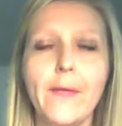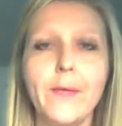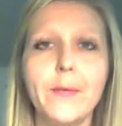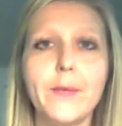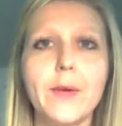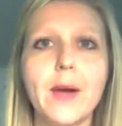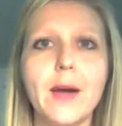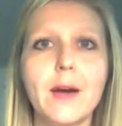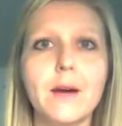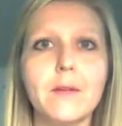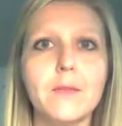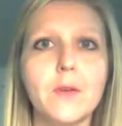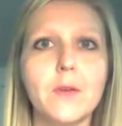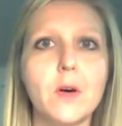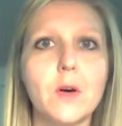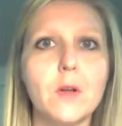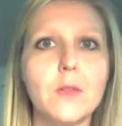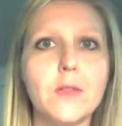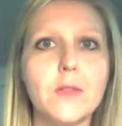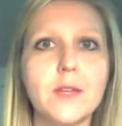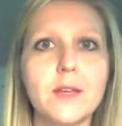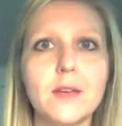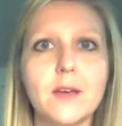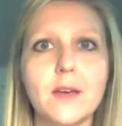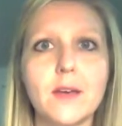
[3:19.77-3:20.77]
You have
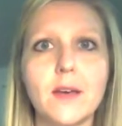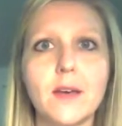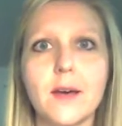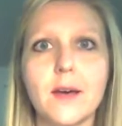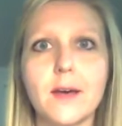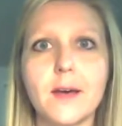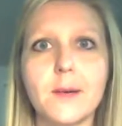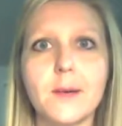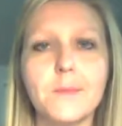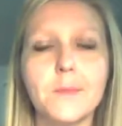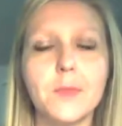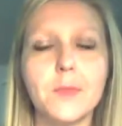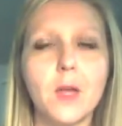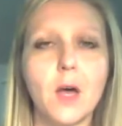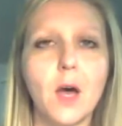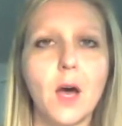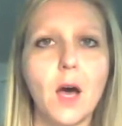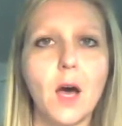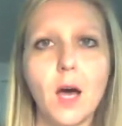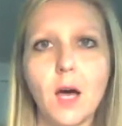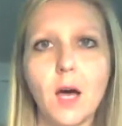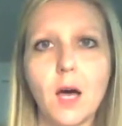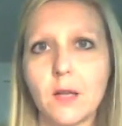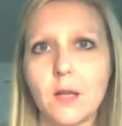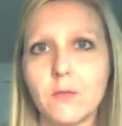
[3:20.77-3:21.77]
all the
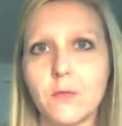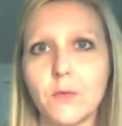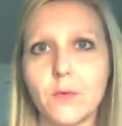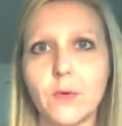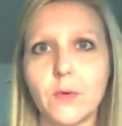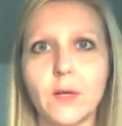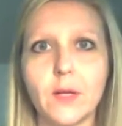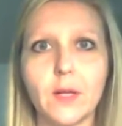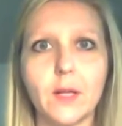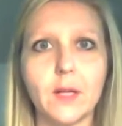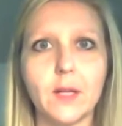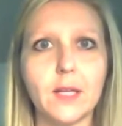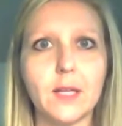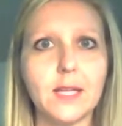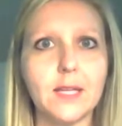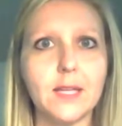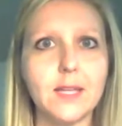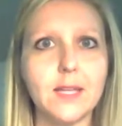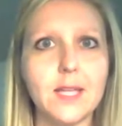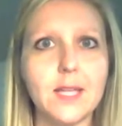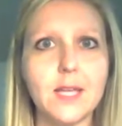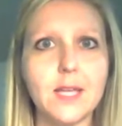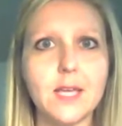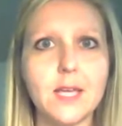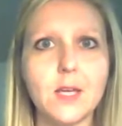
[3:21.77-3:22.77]
olive oil
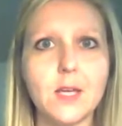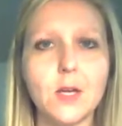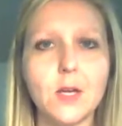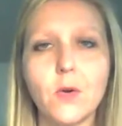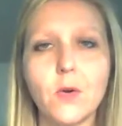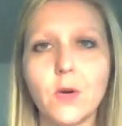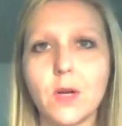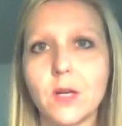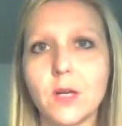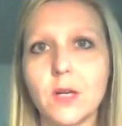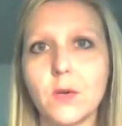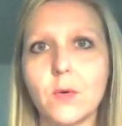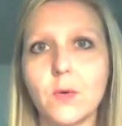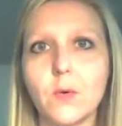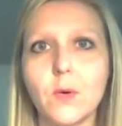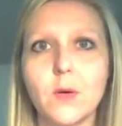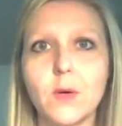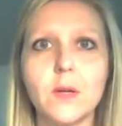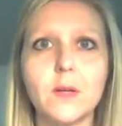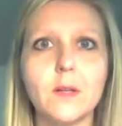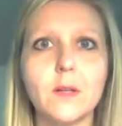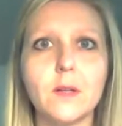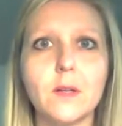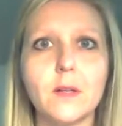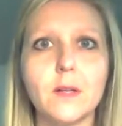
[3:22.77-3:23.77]
and the coconut
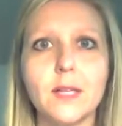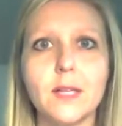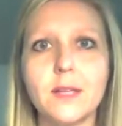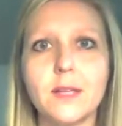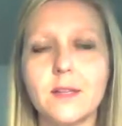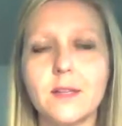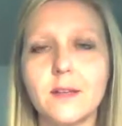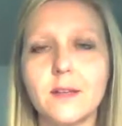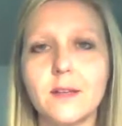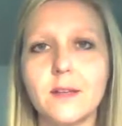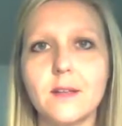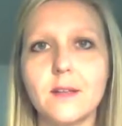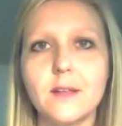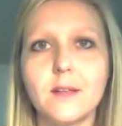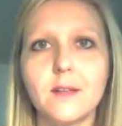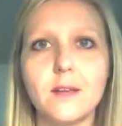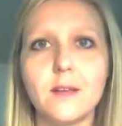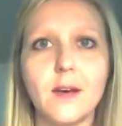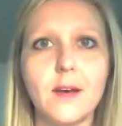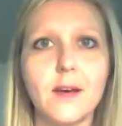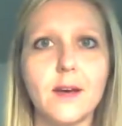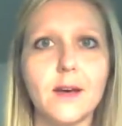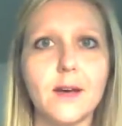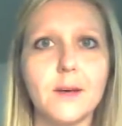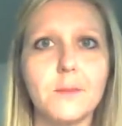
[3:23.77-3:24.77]
oil and the
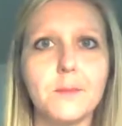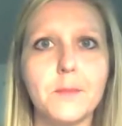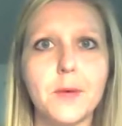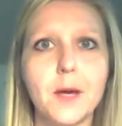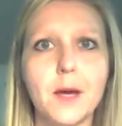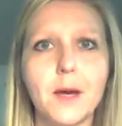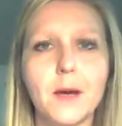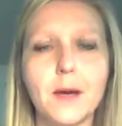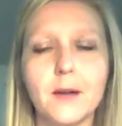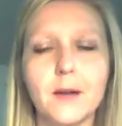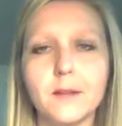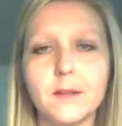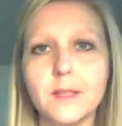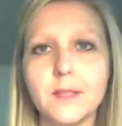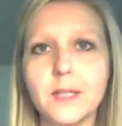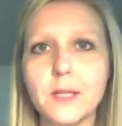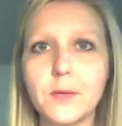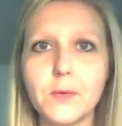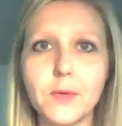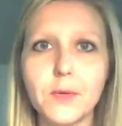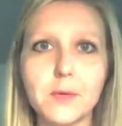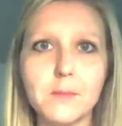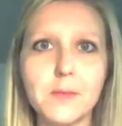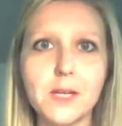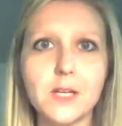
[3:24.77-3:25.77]

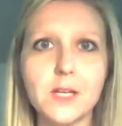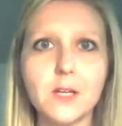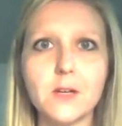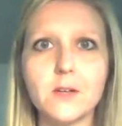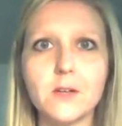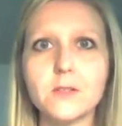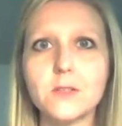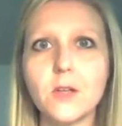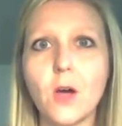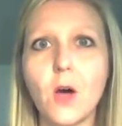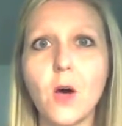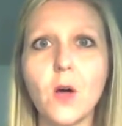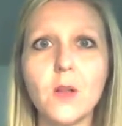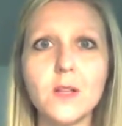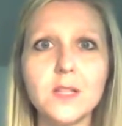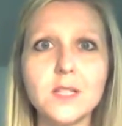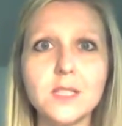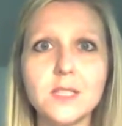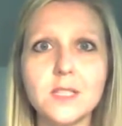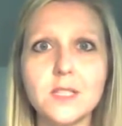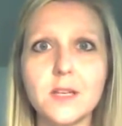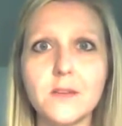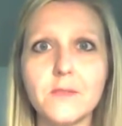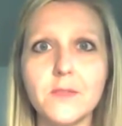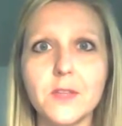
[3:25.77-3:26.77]
liquid aminos, all the
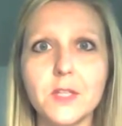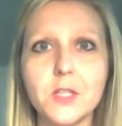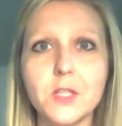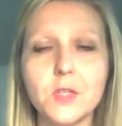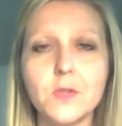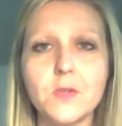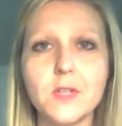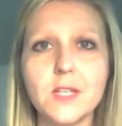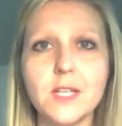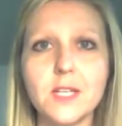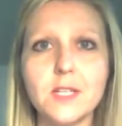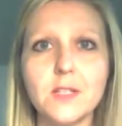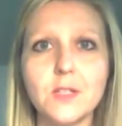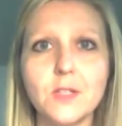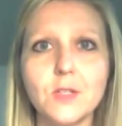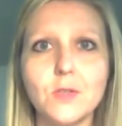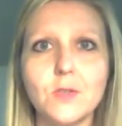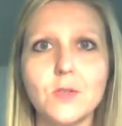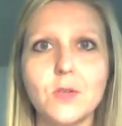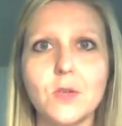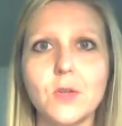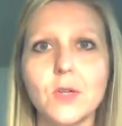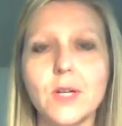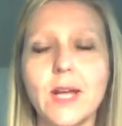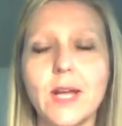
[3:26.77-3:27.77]
stuff that you need to
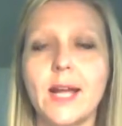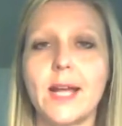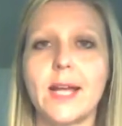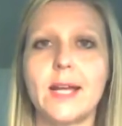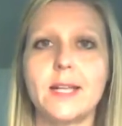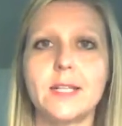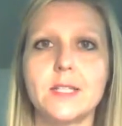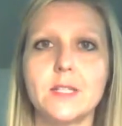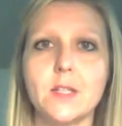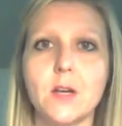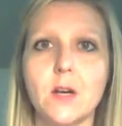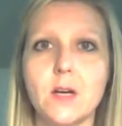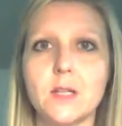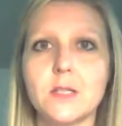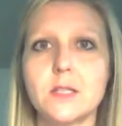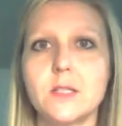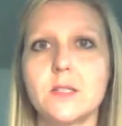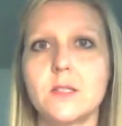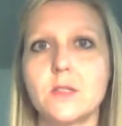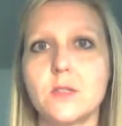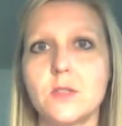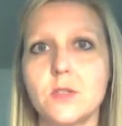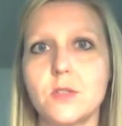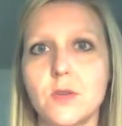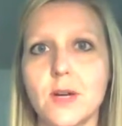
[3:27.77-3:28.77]
create
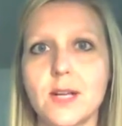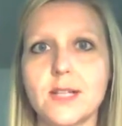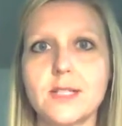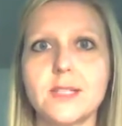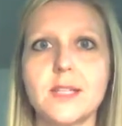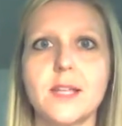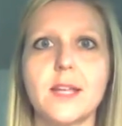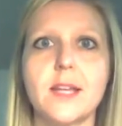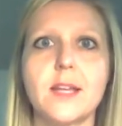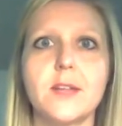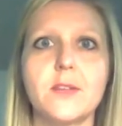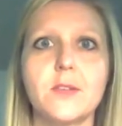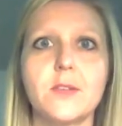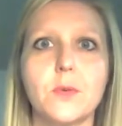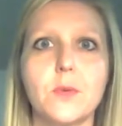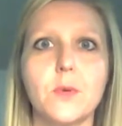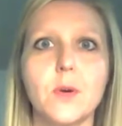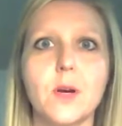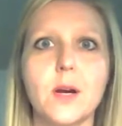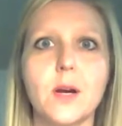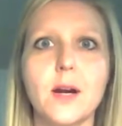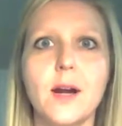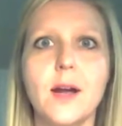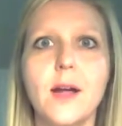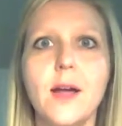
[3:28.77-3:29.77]
sauces or dressings
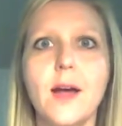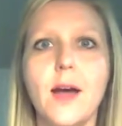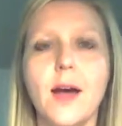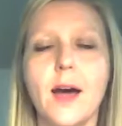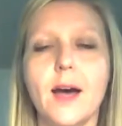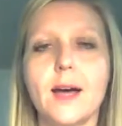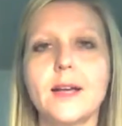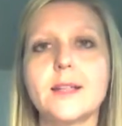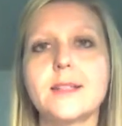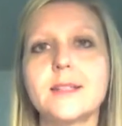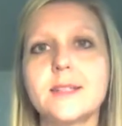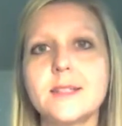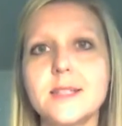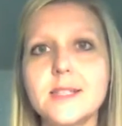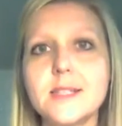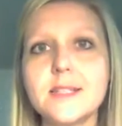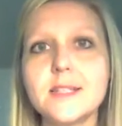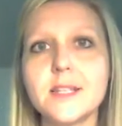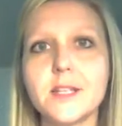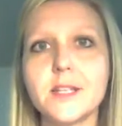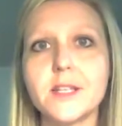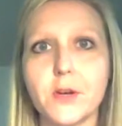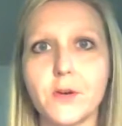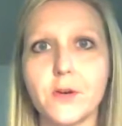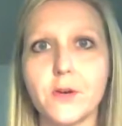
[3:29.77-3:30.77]
or
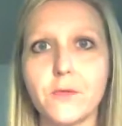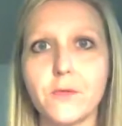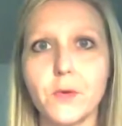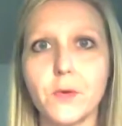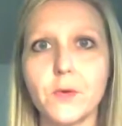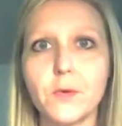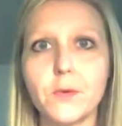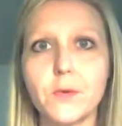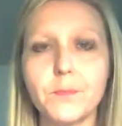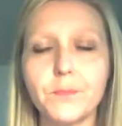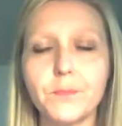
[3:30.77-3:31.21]
season your food.